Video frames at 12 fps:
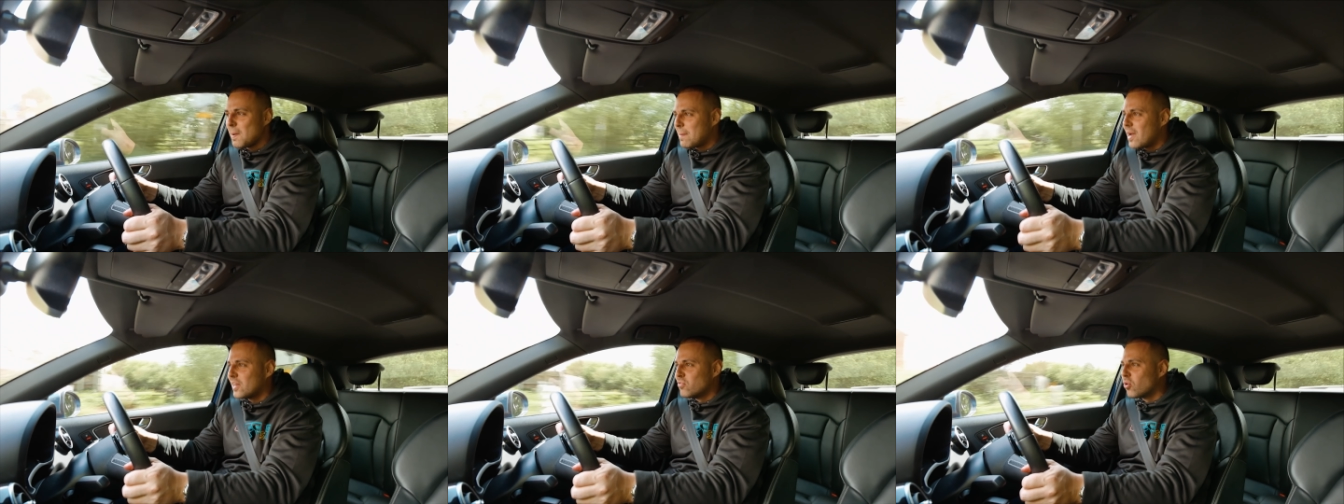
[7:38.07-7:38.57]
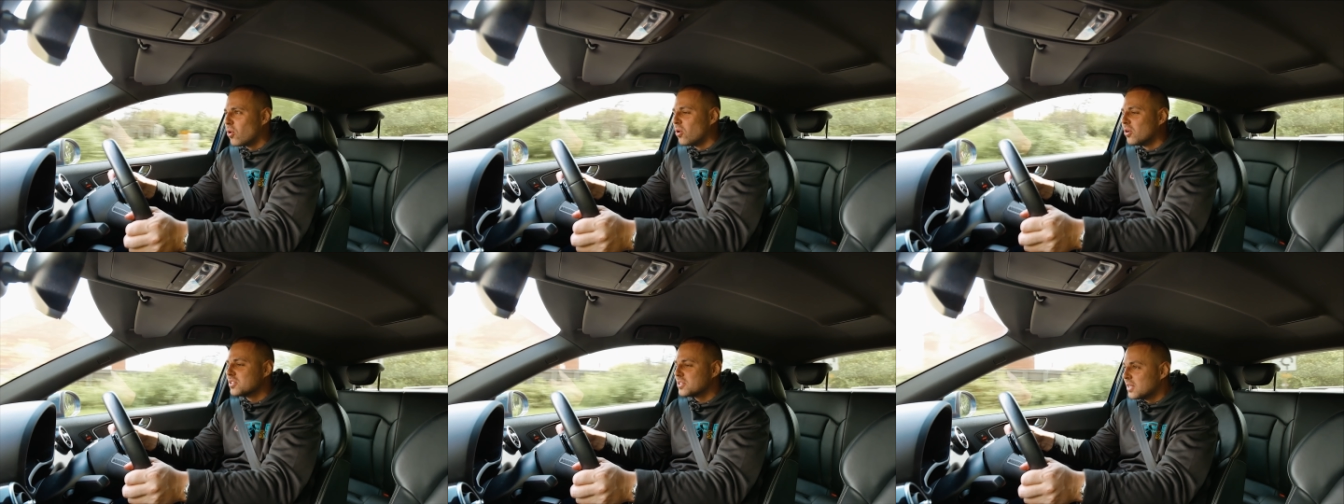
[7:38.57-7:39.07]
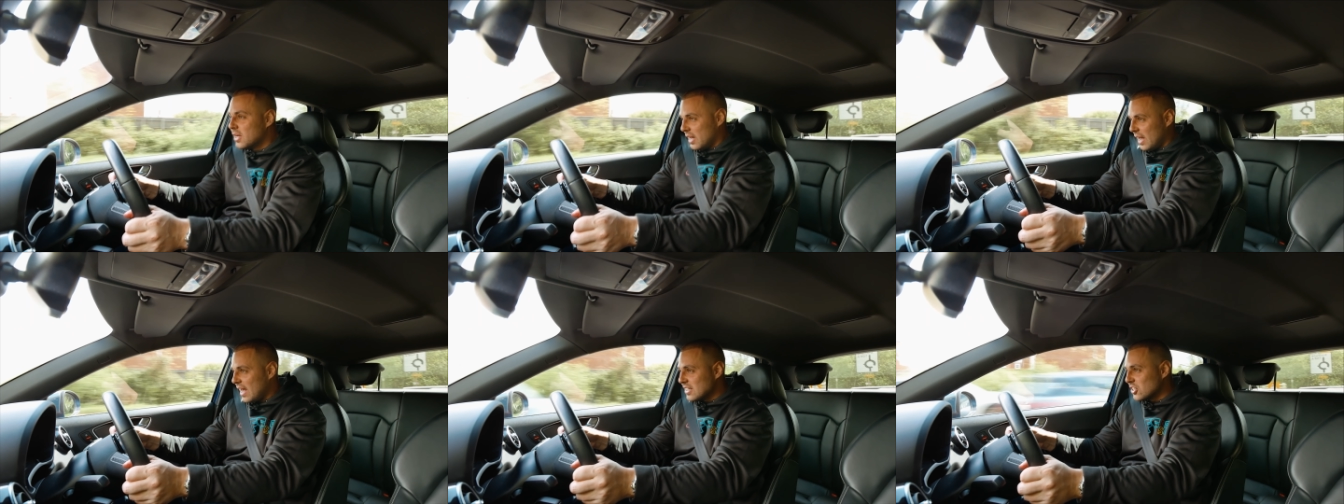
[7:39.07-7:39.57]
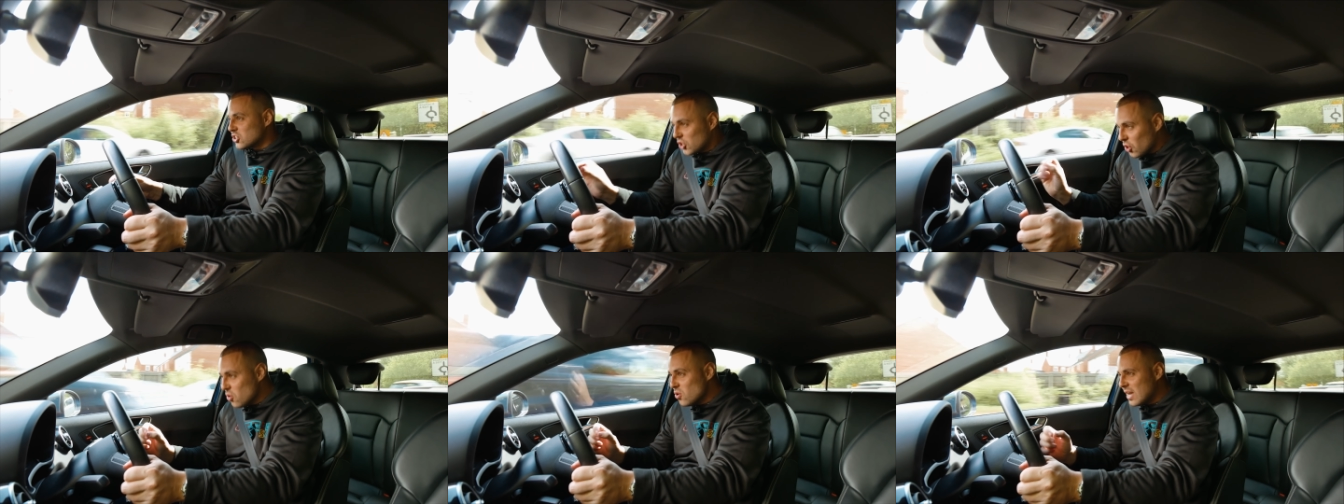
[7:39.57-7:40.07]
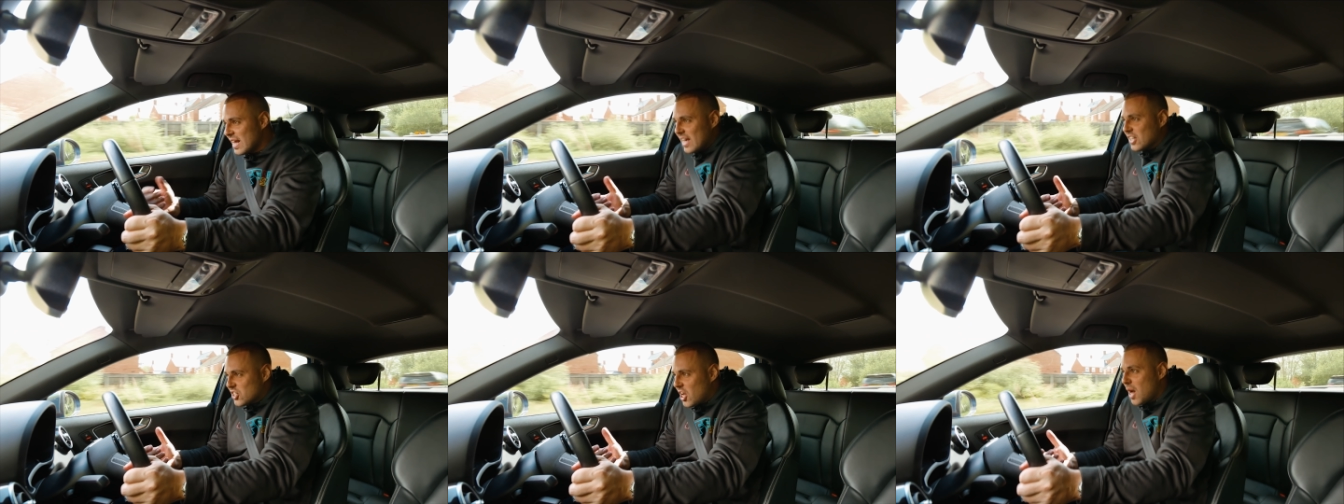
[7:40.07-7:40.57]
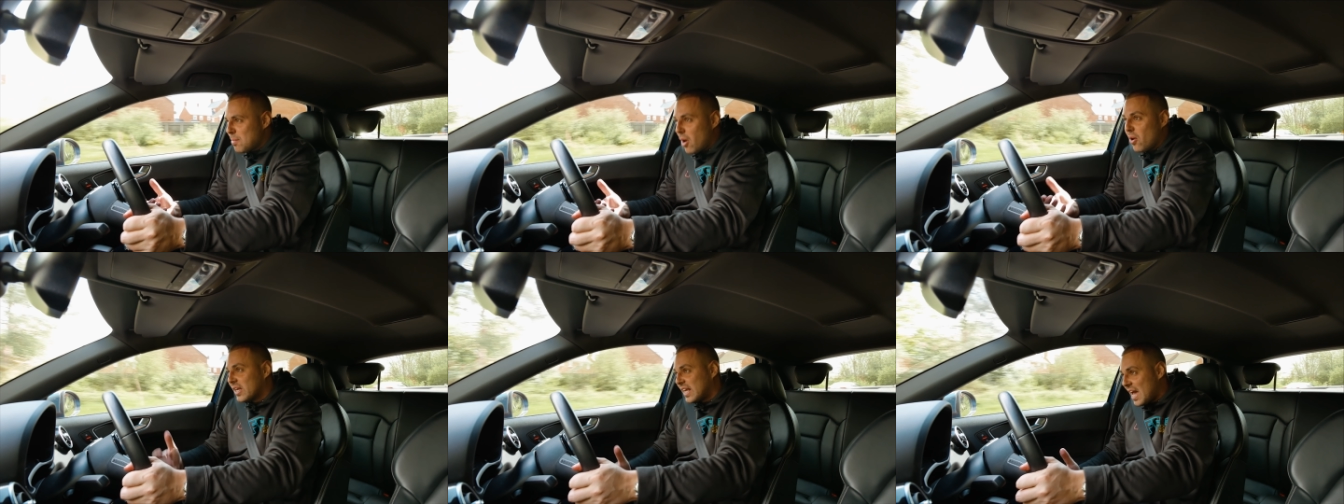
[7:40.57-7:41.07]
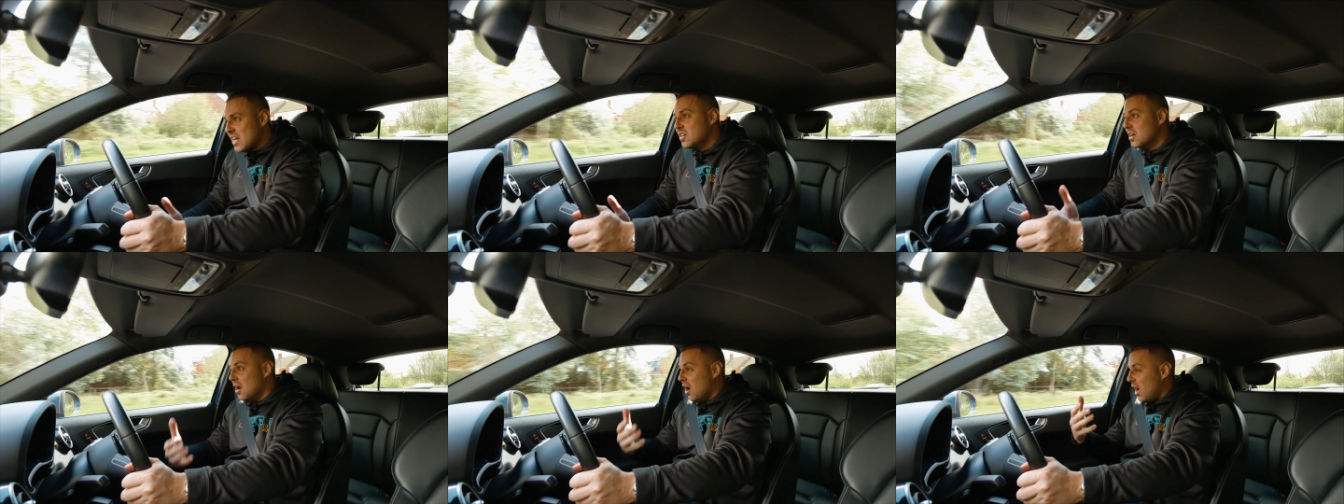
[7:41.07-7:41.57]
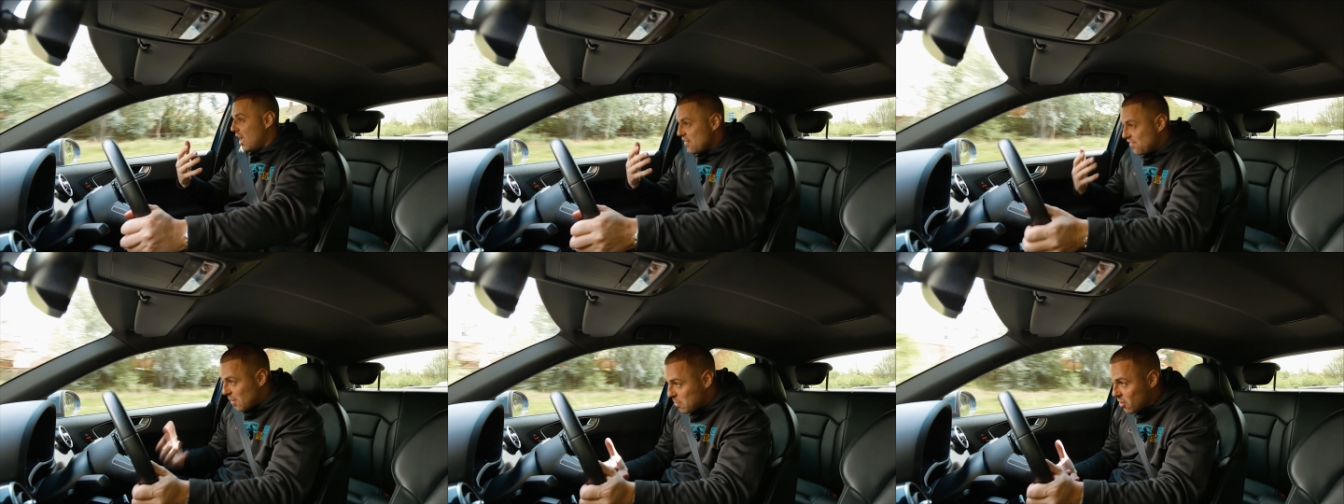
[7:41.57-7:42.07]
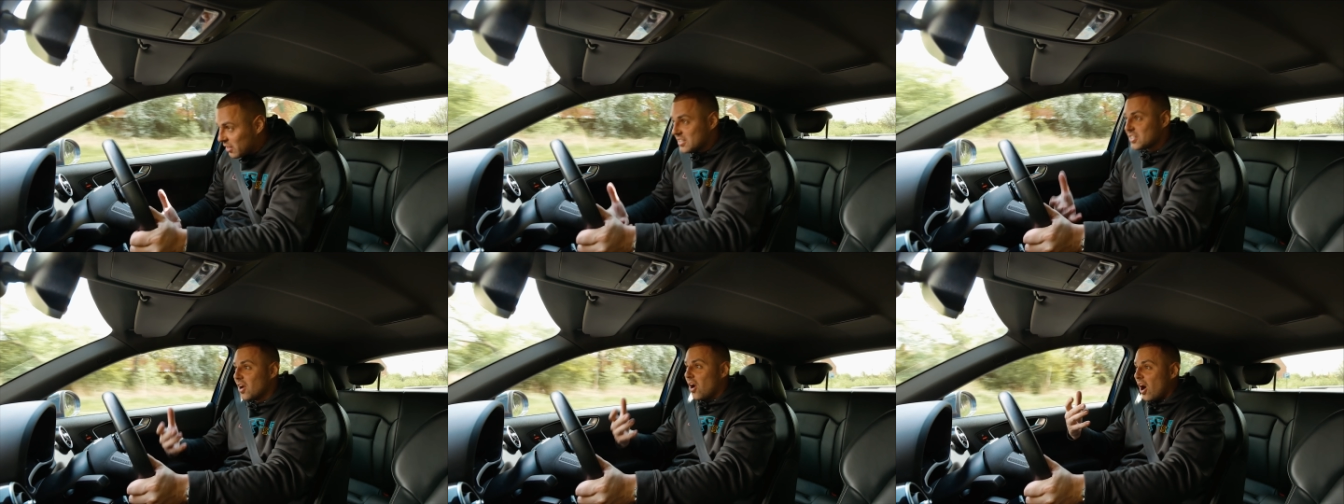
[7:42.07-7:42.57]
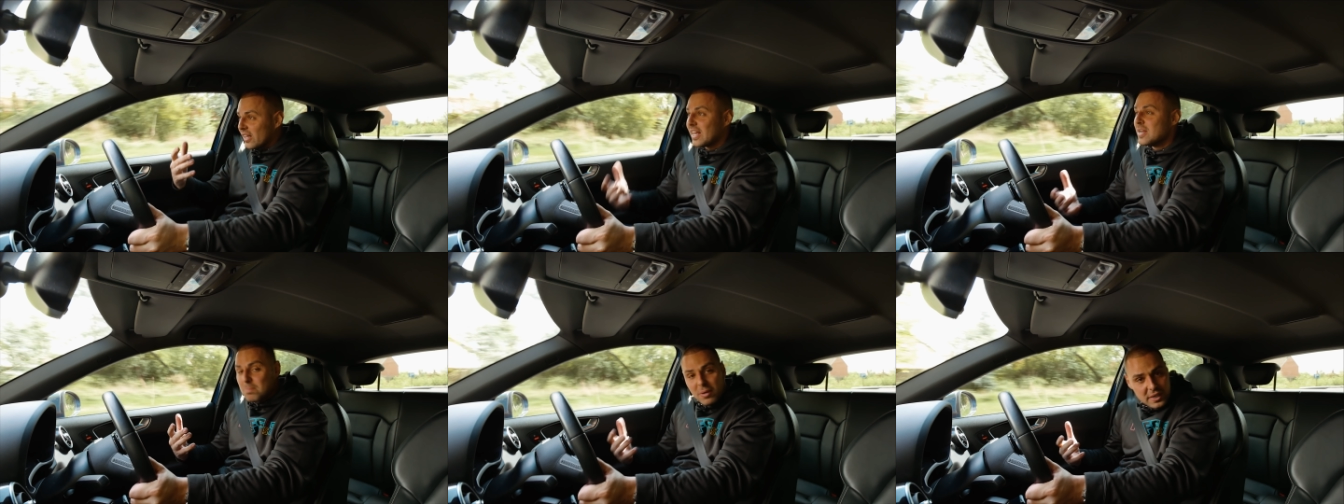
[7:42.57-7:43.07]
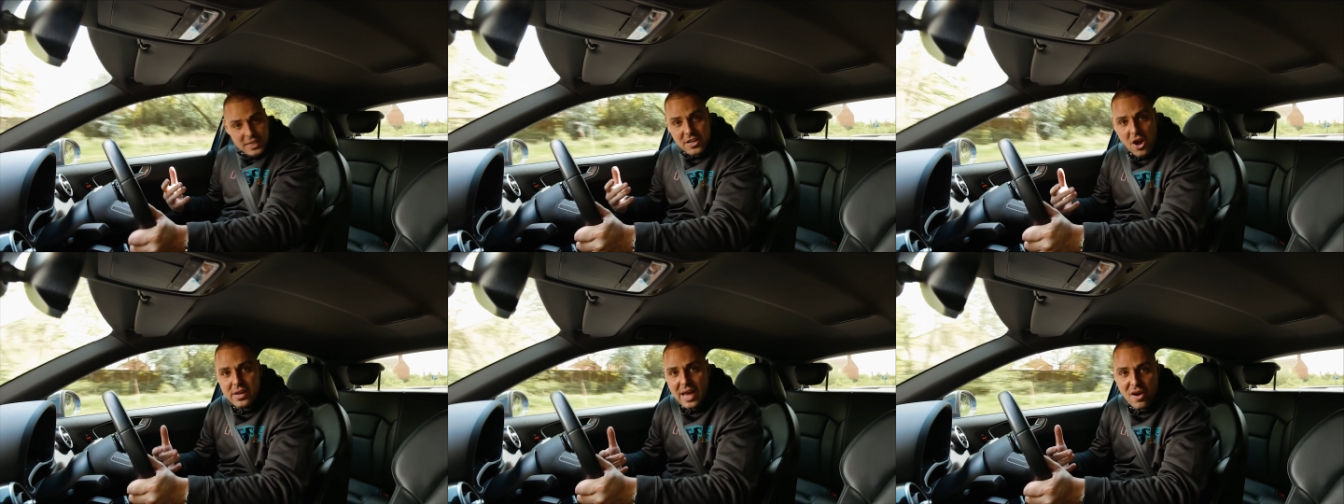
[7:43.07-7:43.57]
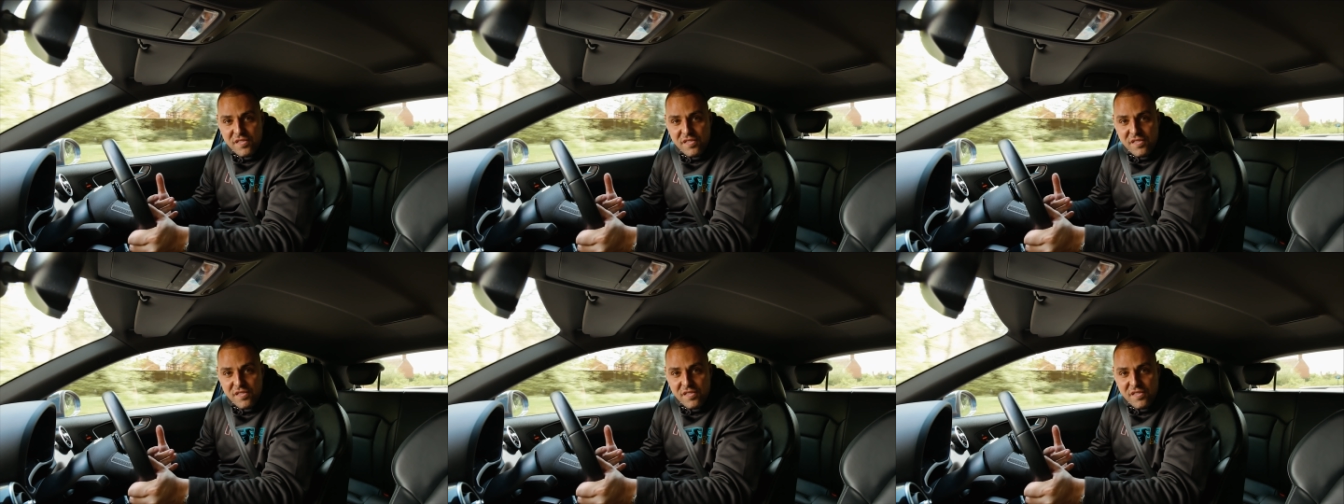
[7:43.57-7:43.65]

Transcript: it bloody roars it is a 2 litre turbo again if I'm honest I didn't bloody know that.